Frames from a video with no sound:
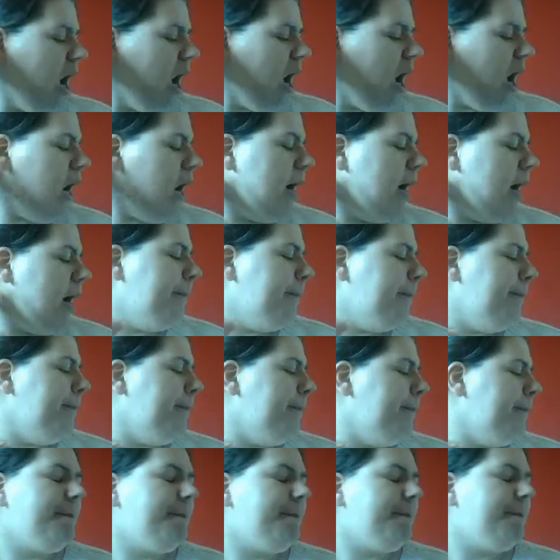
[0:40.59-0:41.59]
Um,
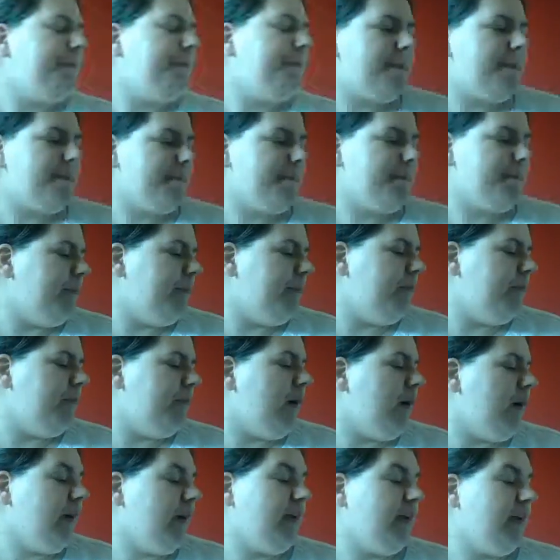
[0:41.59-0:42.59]

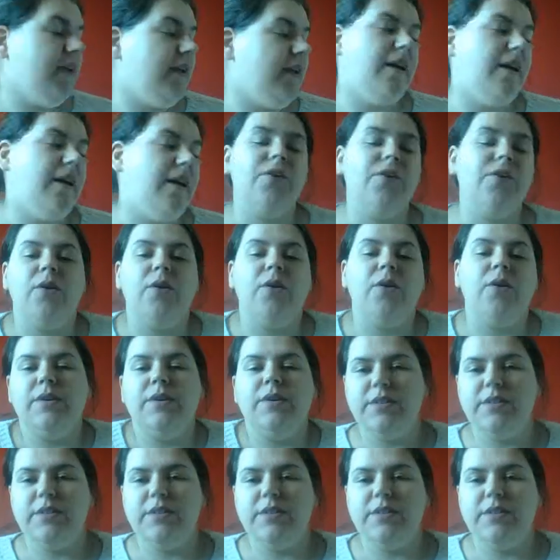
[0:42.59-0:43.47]
but yeah, I thought I would